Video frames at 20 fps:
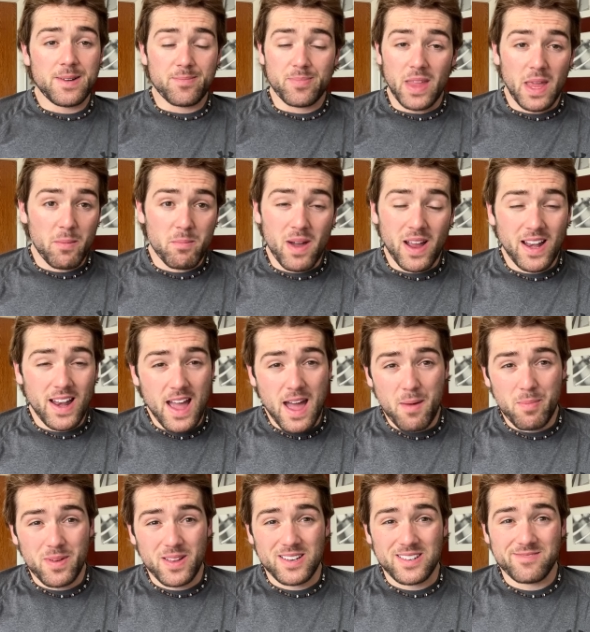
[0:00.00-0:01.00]
It might
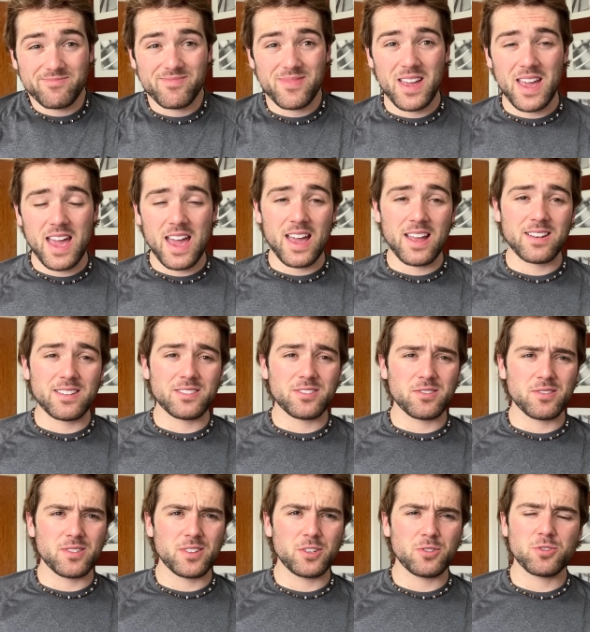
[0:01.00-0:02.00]
happen. And
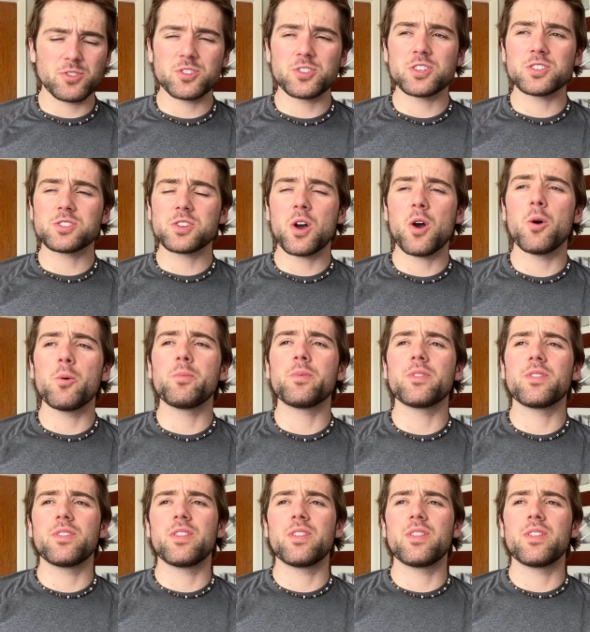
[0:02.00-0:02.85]
you should just hope